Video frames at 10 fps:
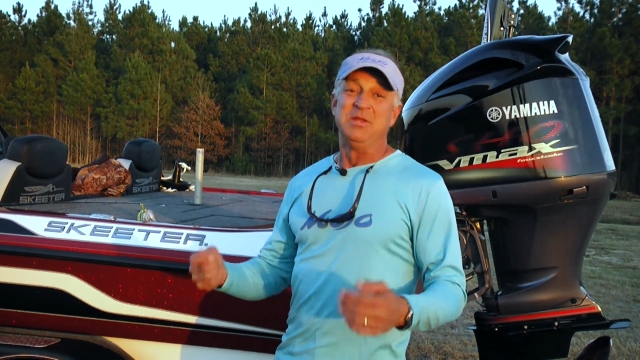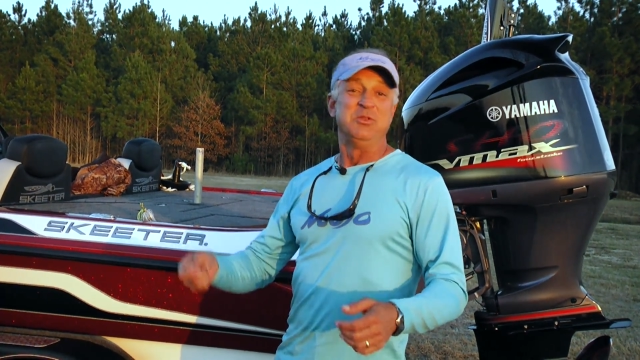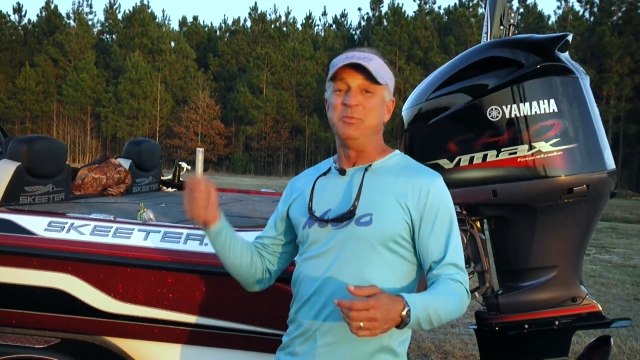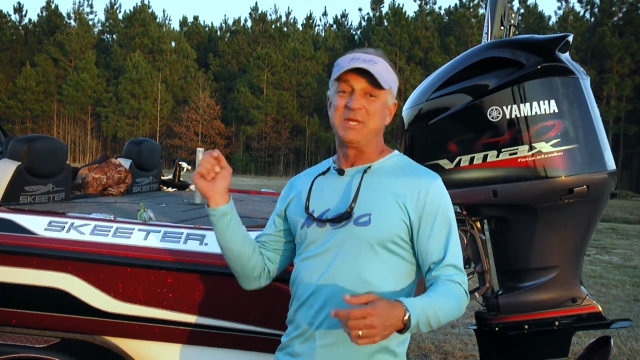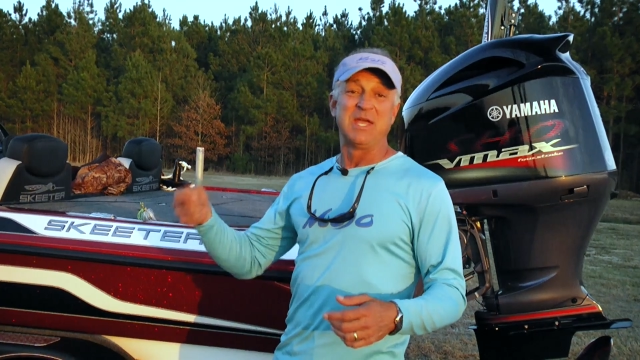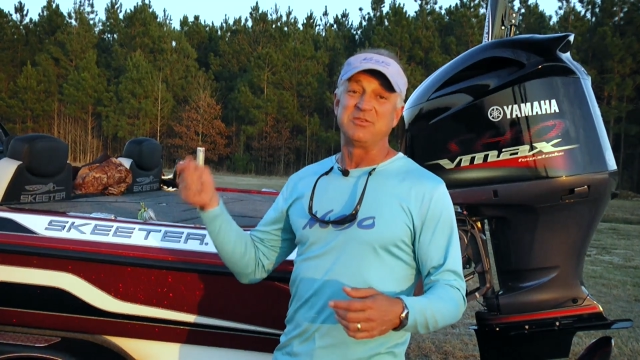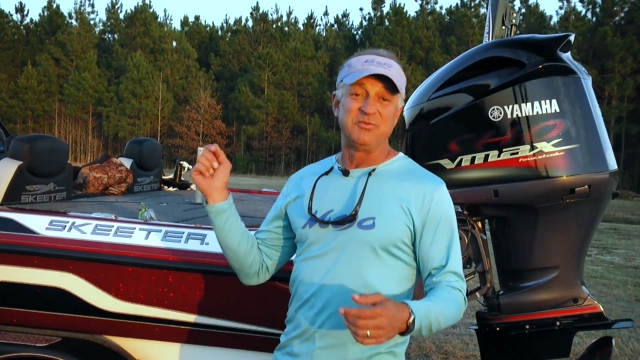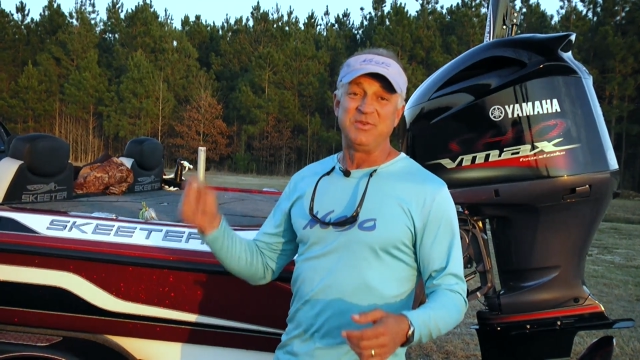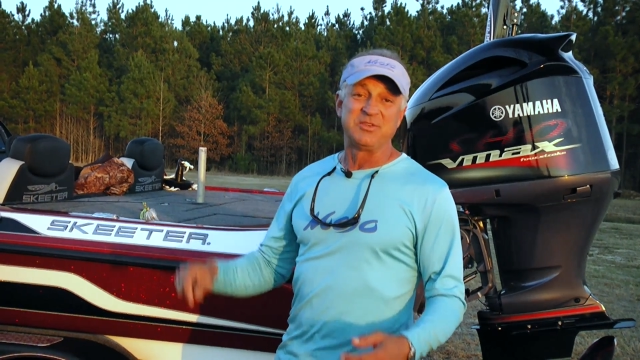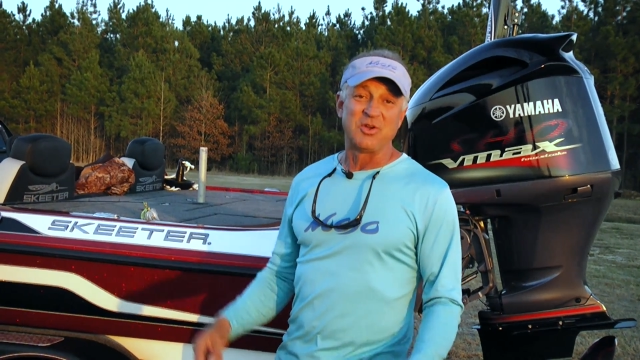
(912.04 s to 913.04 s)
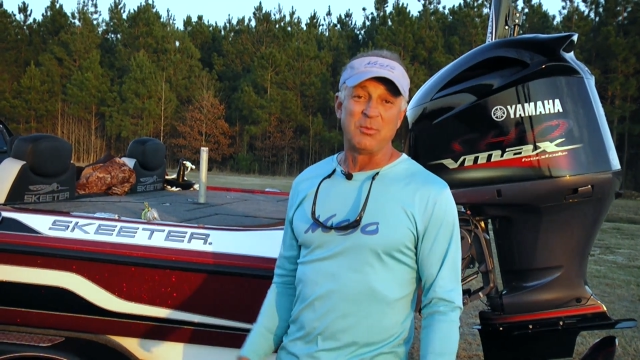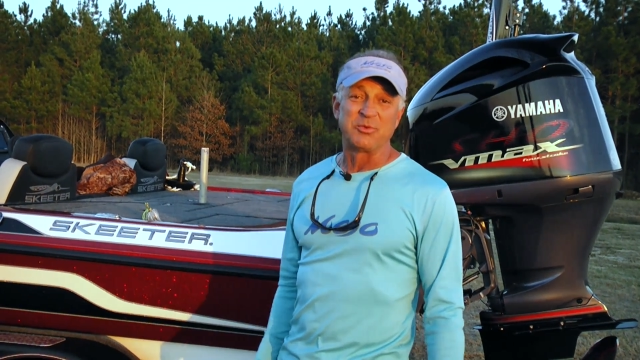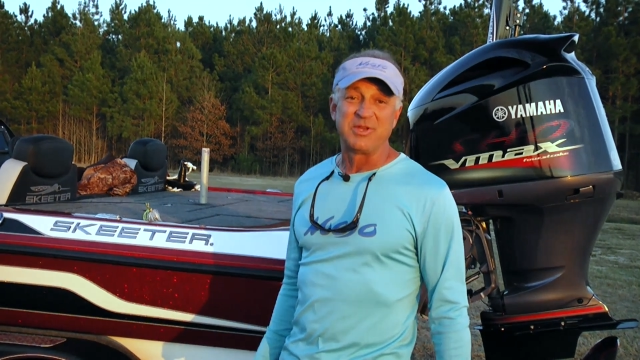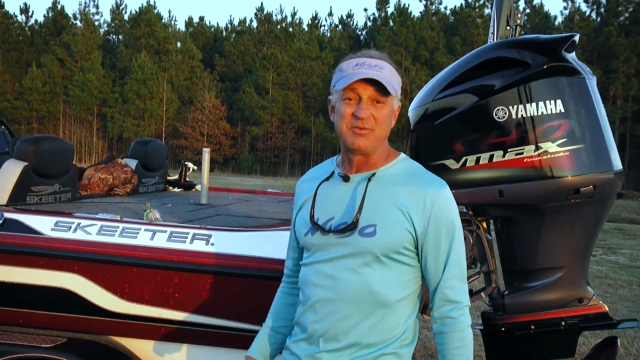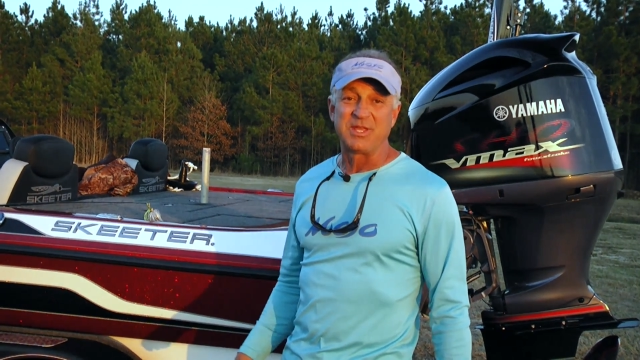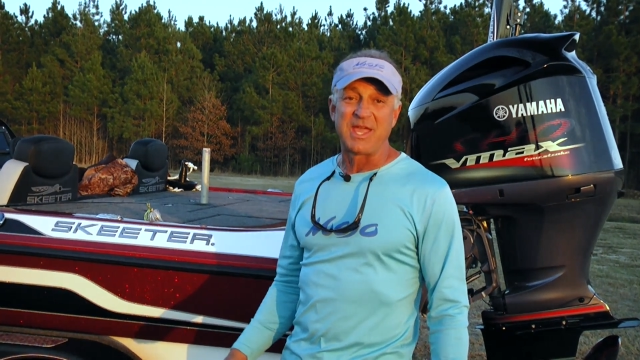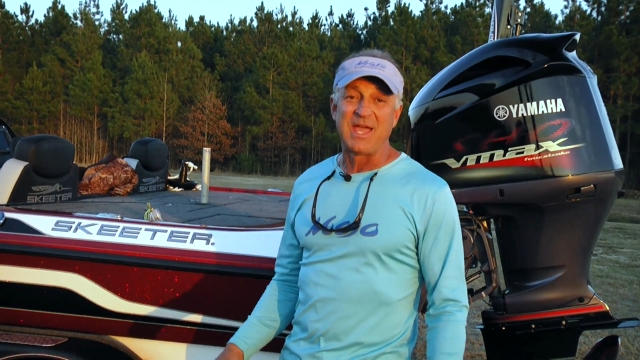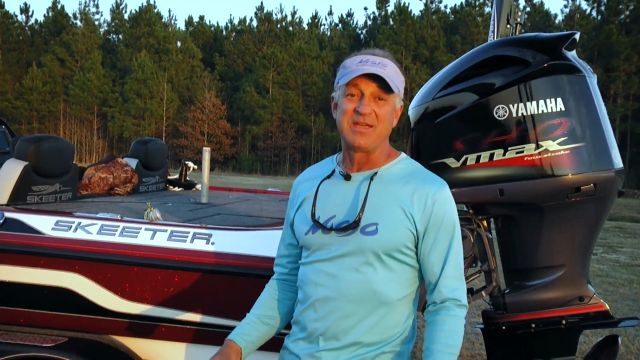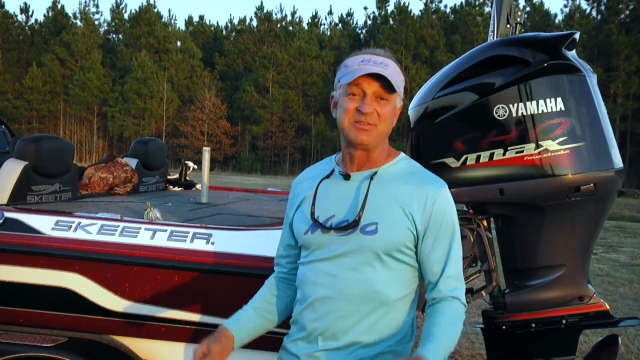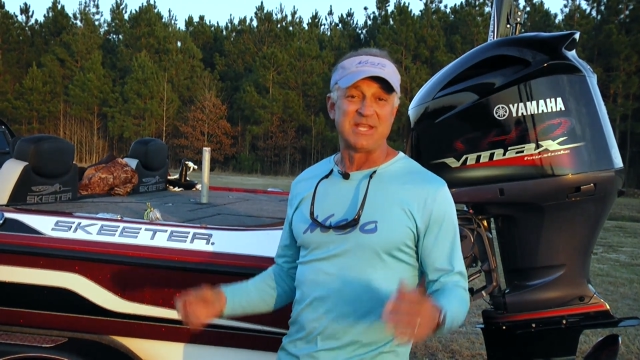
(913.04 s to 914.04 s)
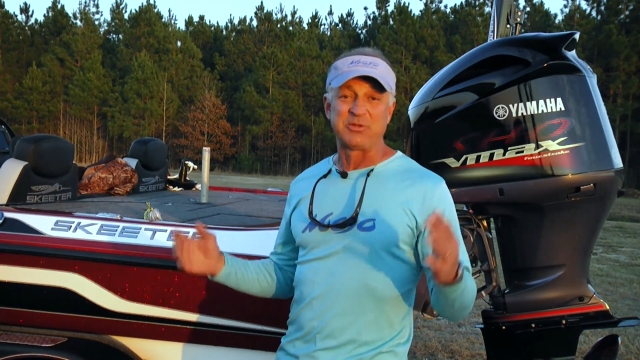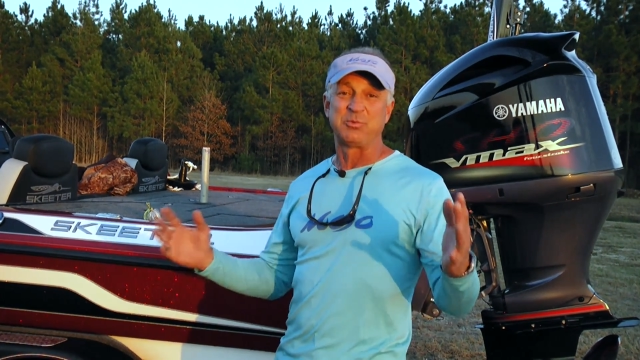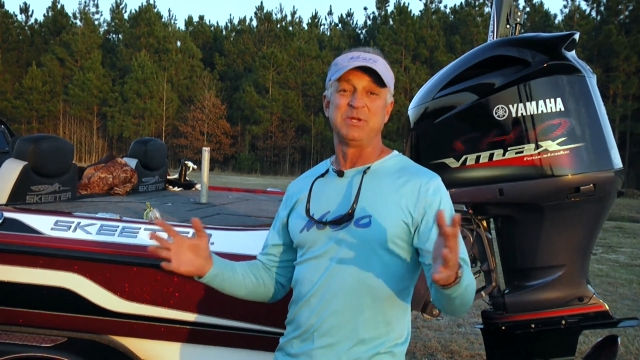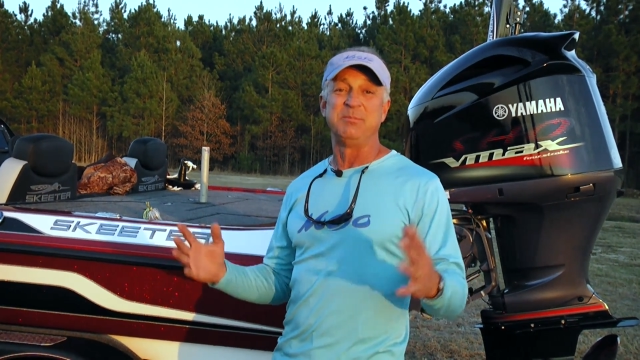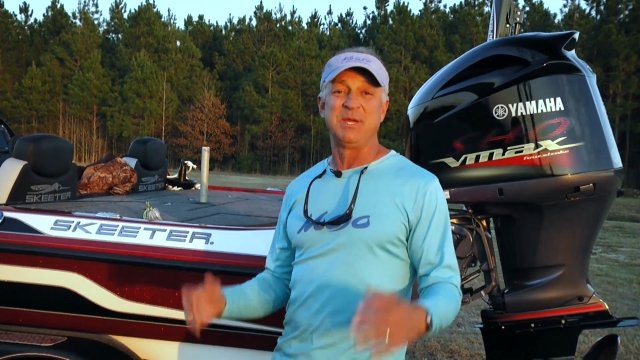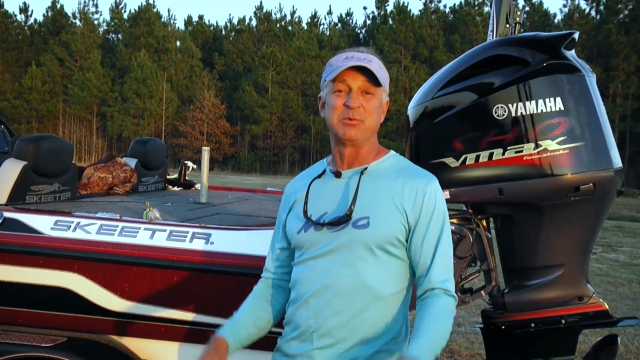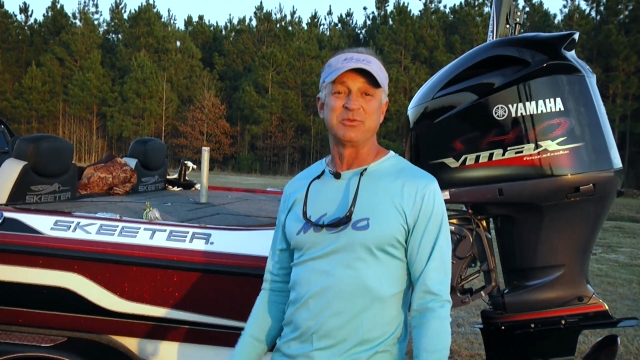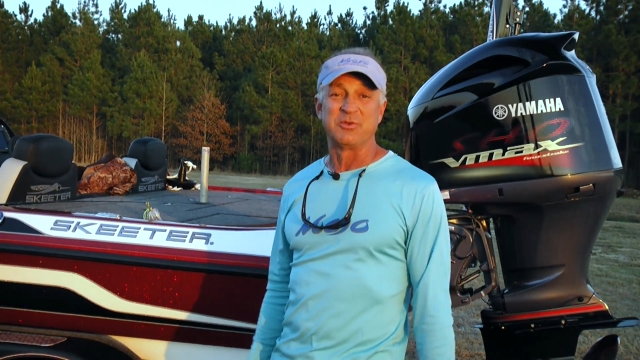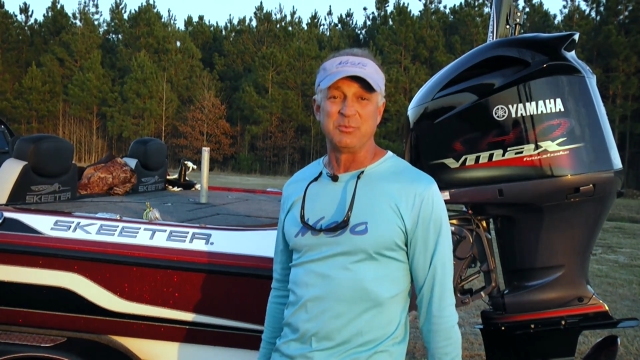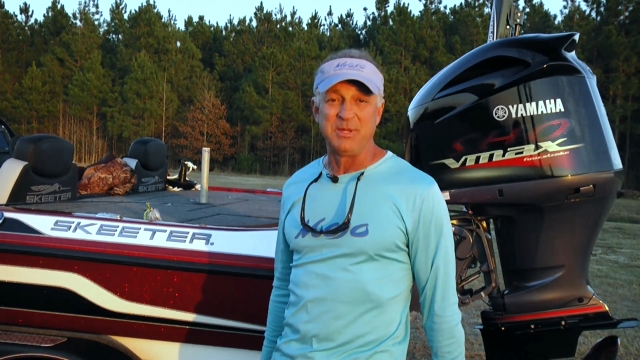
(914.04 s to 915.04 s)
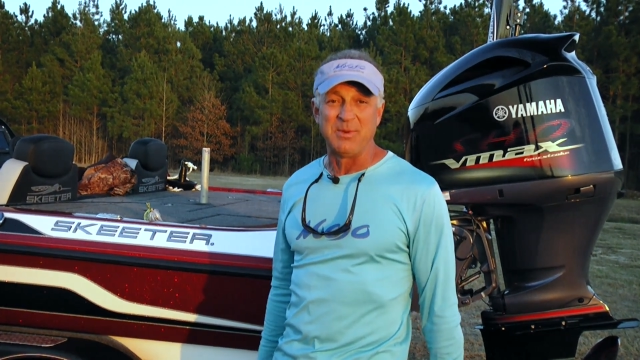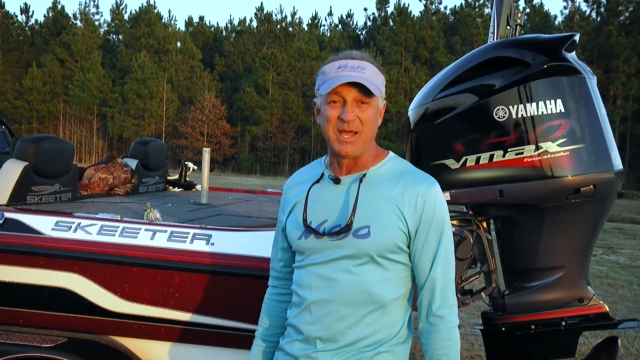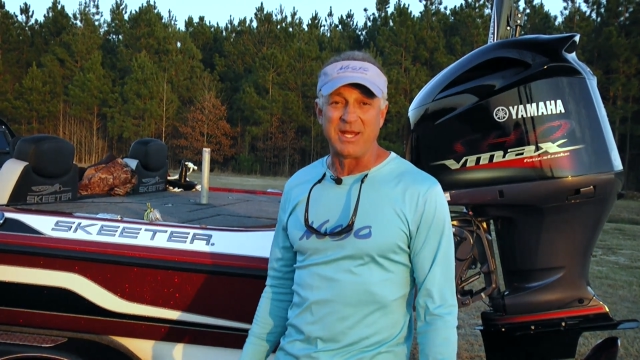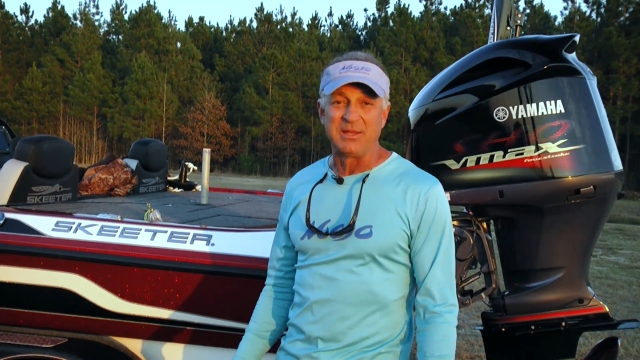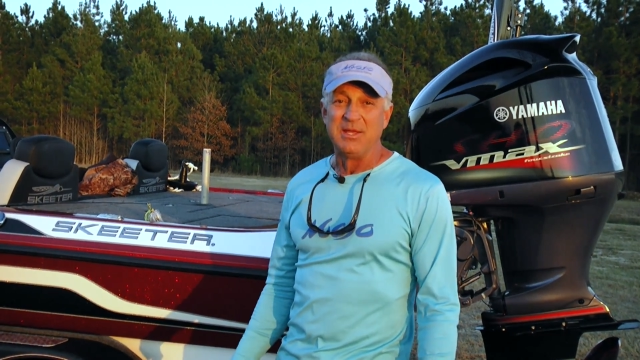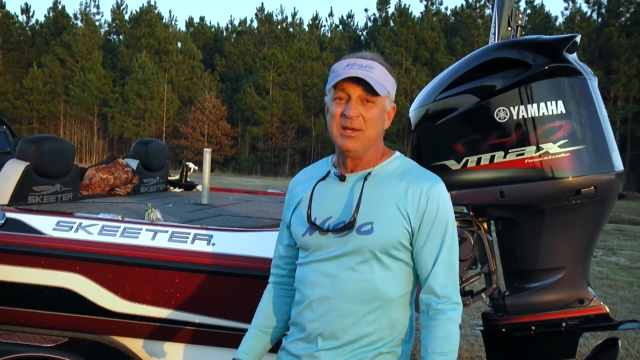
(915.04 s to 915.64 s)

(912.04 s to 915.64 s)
you'll be catching fish almost every cast, and that's when the big ones will be biting.